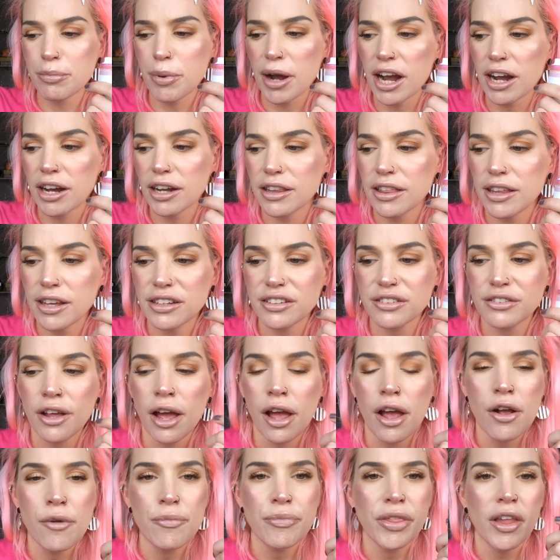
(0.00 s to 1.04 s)
to buy this
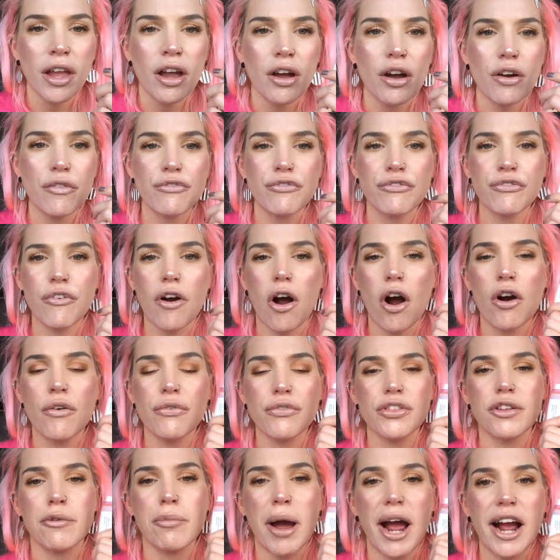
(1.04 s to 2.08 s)

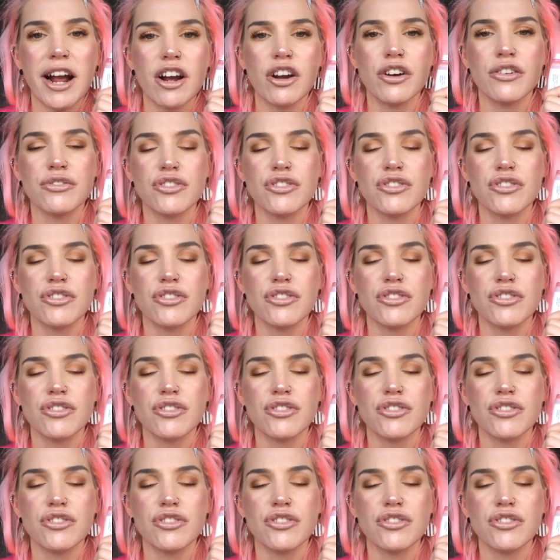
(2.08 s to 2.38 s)
off the back